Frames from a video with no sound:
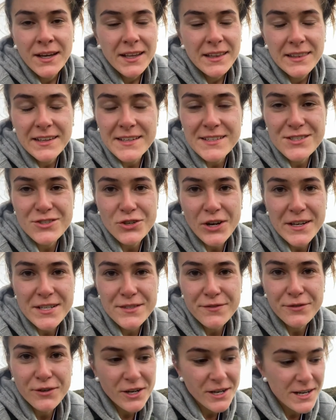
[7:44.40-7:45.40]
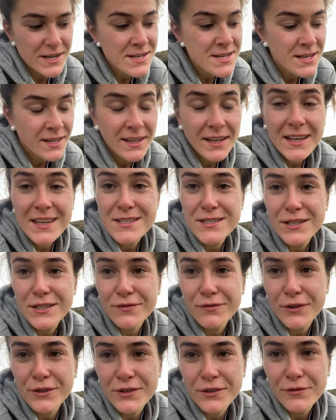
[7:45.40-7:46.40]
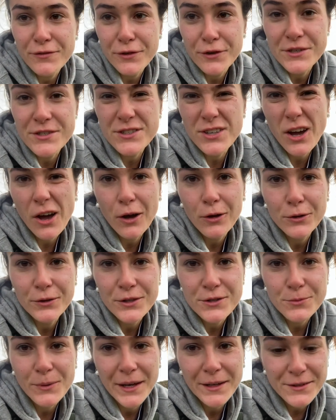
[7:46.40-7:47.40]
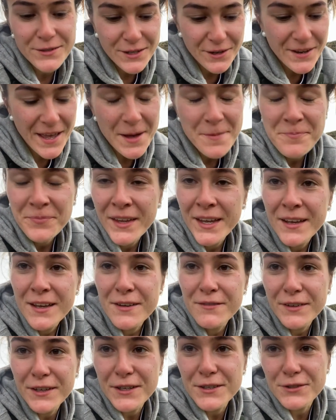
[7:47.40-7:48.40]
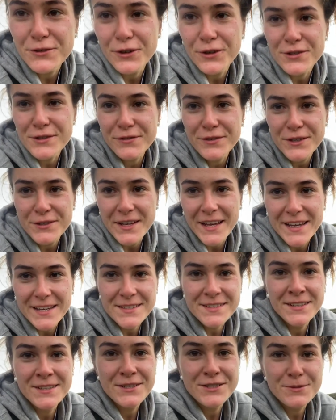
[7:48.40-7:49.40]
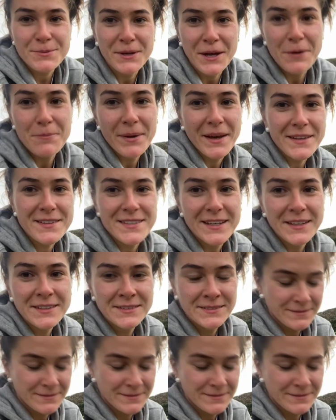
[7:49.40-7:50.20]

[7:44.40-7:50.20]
least stress-free, easiest for us to hold as well. So yeah, fingers crossed, a few days, should be going better.